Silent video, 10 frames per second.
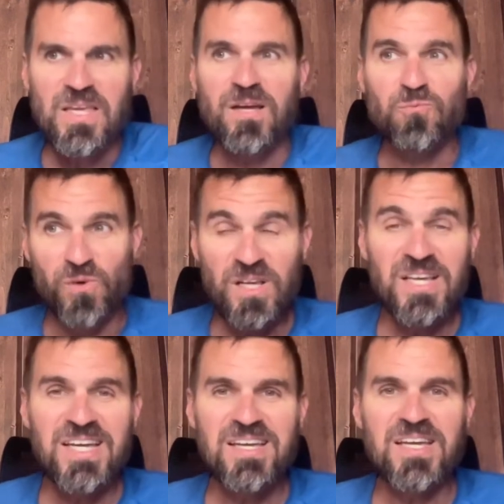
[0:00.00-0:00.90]
And
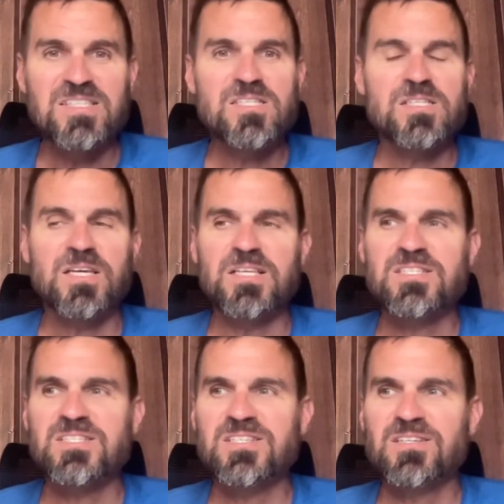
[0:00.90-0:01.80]
really, it's it's